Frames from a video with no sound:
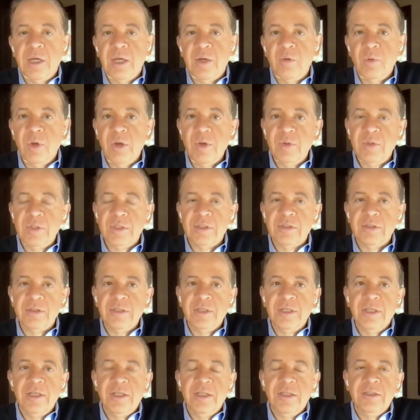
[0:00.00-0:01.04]
However,
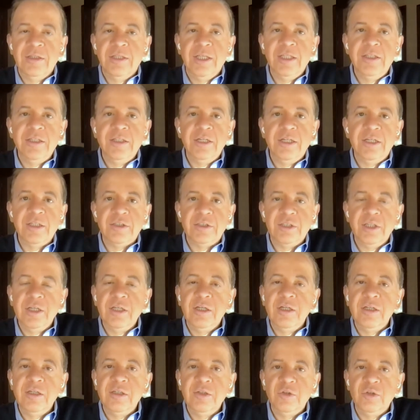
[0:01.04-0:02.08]
they need a
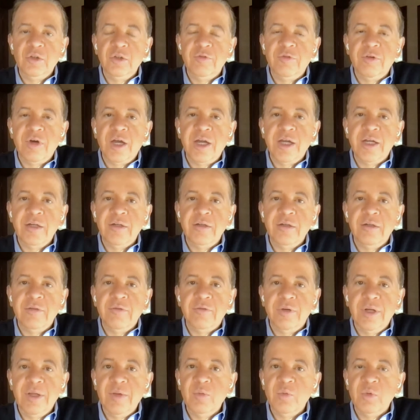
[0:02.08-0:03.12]
single unified
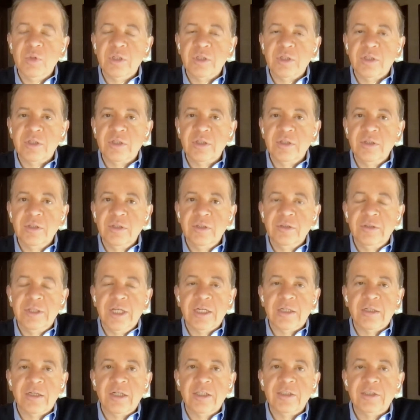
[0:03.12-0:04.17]
framework
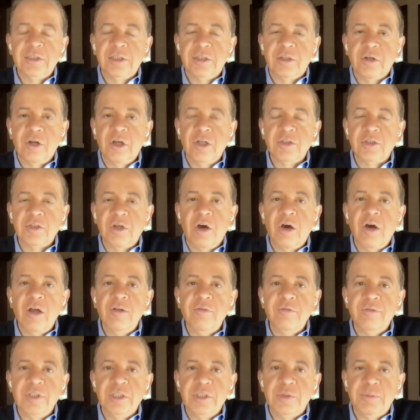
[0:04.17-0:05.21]
that cuts across
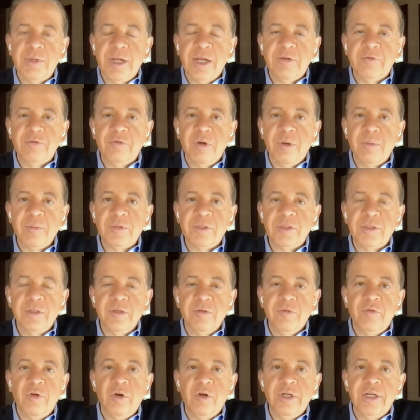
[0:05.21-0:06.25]
all of these platforms
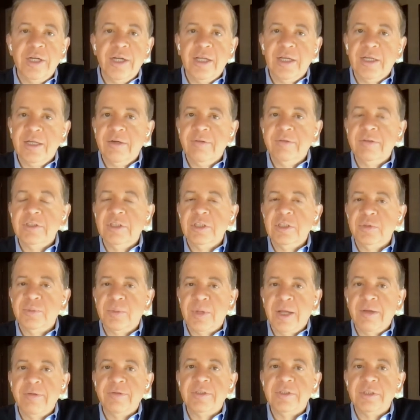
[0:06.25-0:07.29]
for data governance,
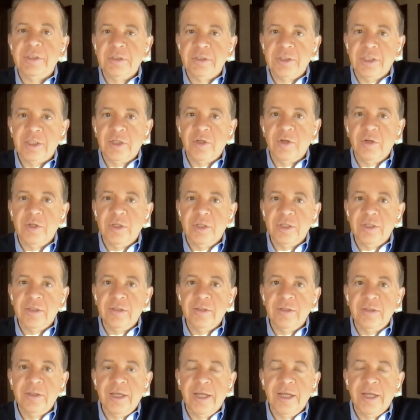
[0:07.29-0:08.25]
privacy, and security.